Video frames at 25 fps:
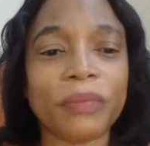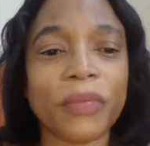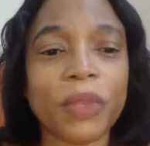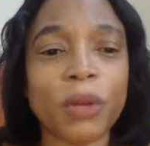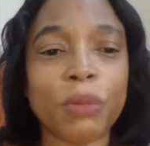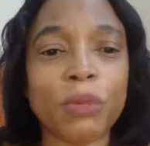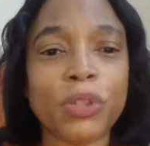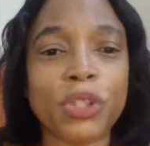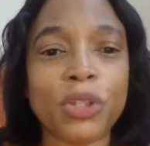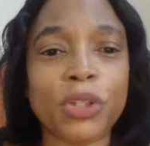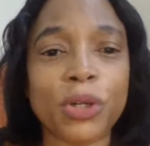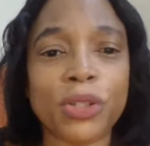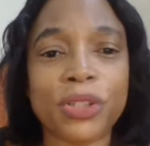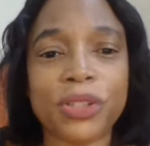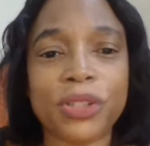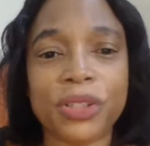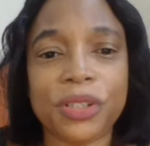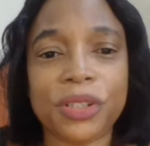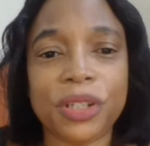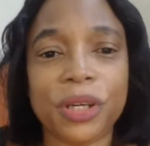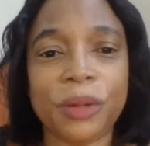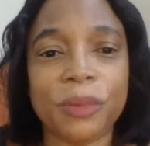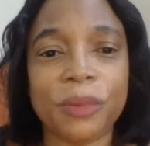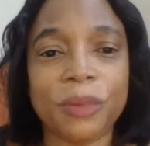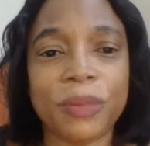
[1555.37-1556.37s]
we
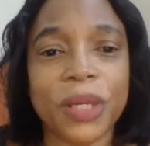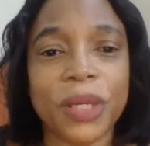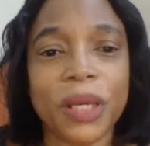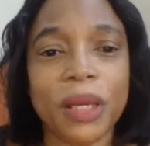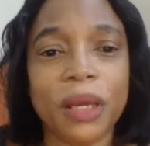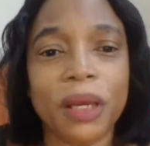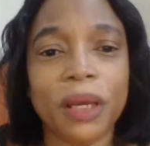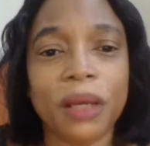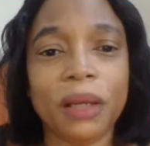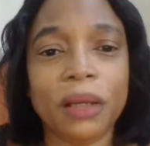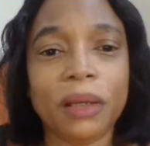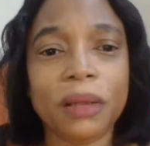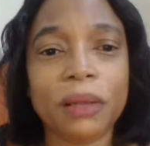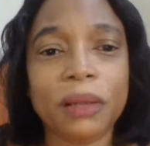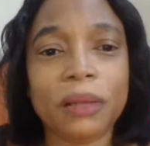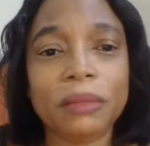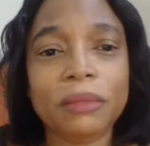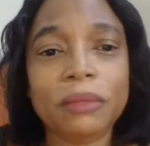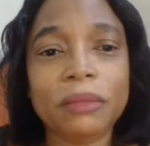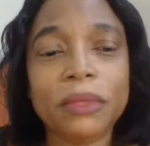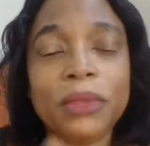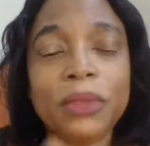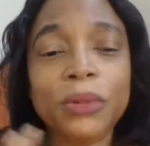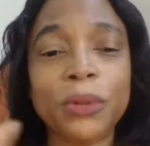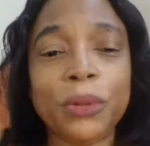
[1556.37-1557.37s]
just
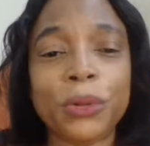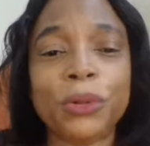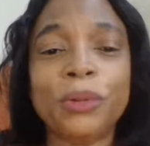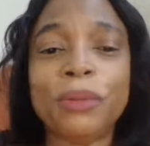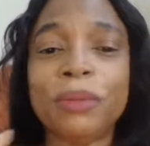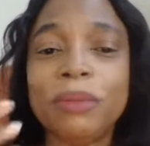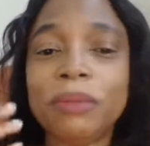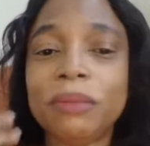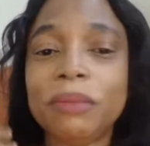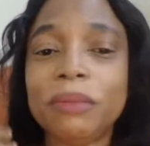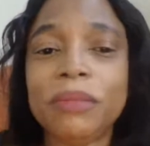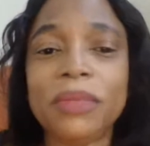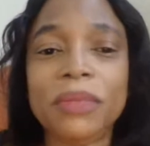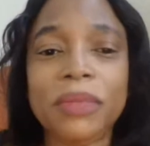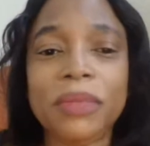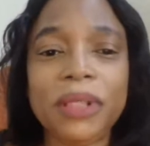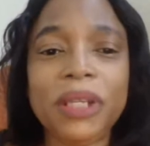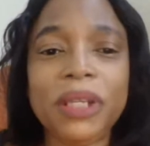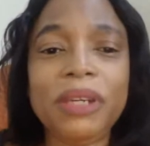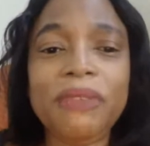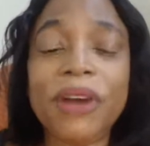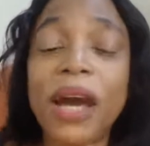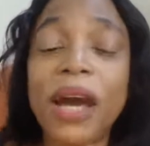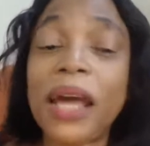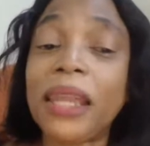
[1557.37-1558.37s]
you know,
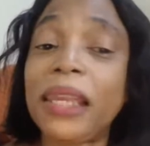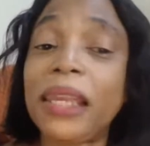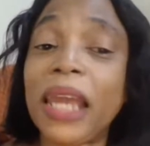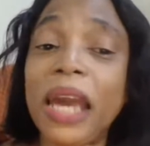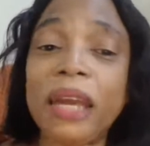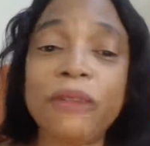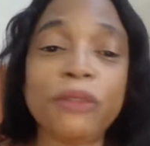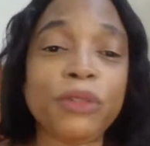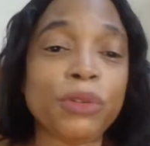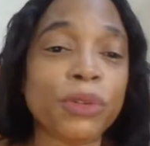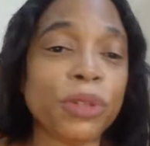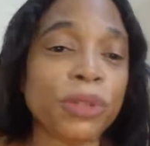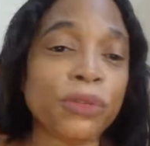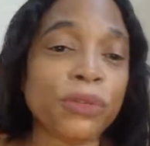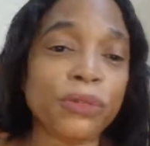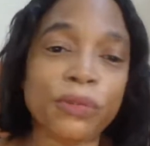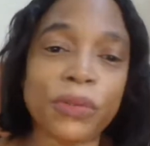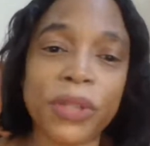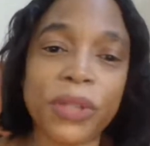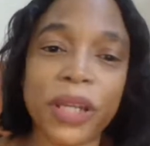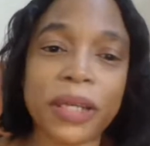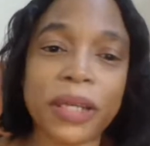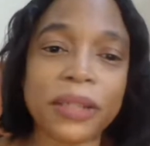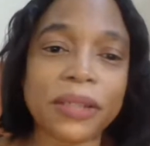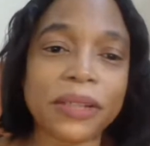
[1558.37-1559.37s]
live our life to the
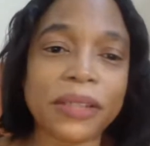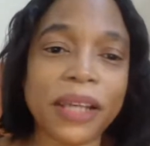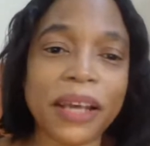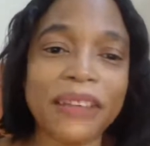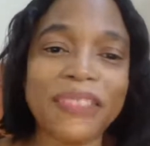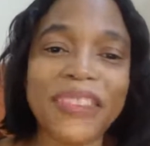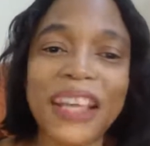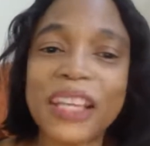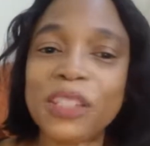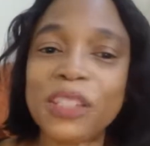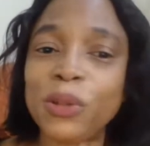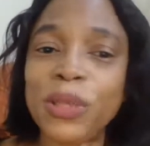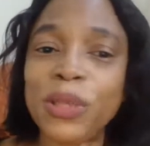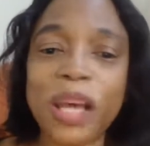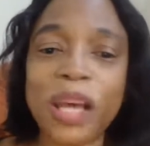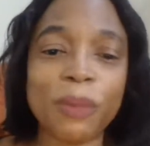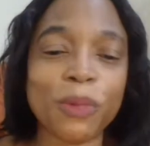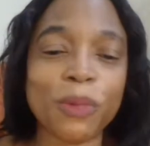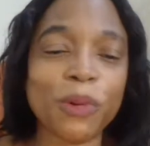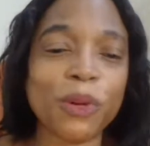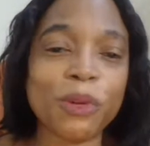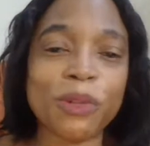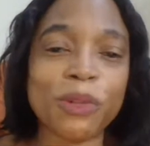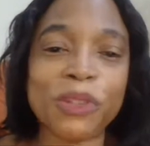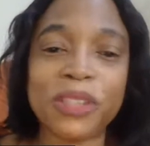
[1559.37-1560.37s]
fullest. And that's all
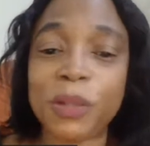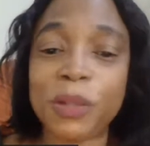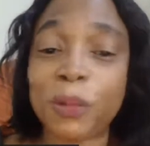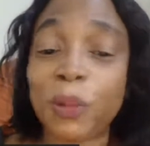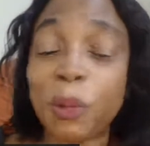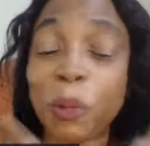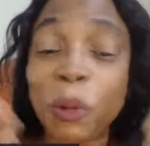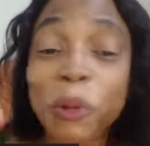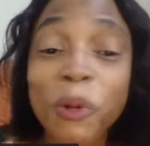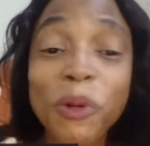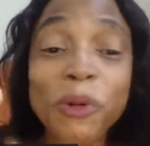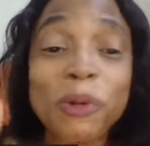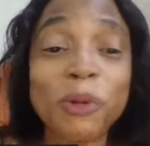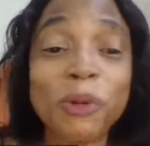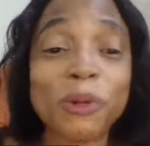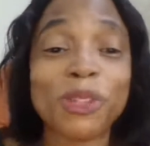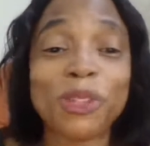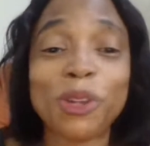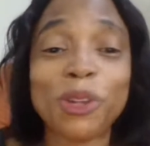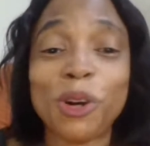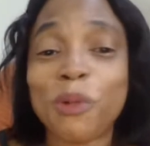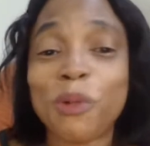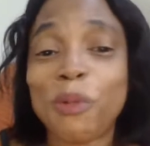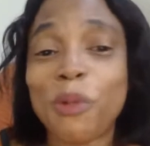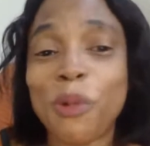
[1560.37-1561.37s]
I'm going to say. Well, we're going to
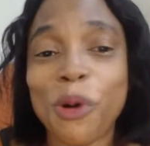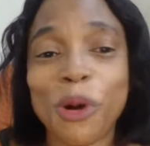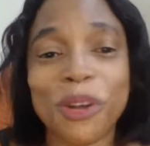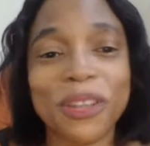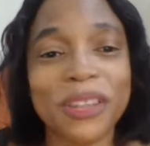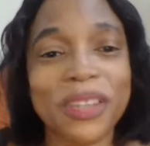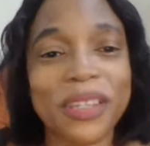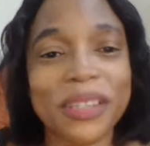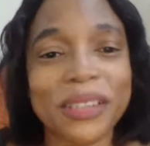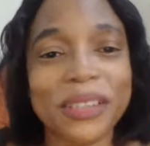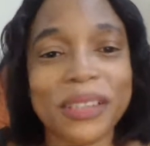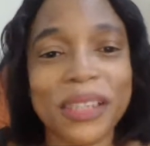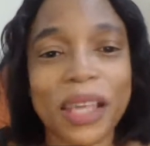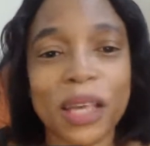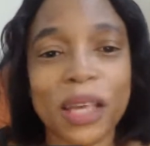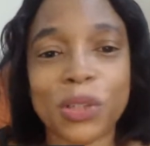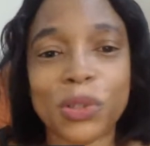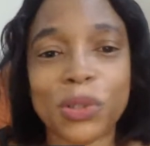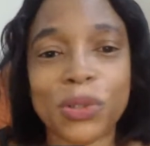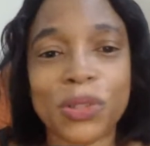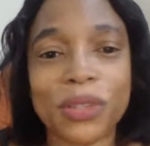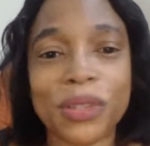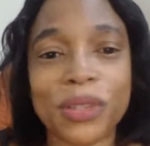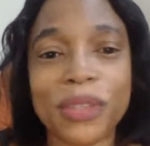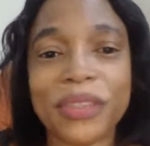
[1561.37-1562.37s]
talk more on this
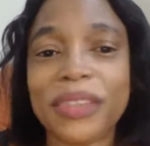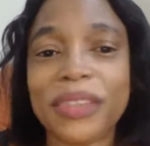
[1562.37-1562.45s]
next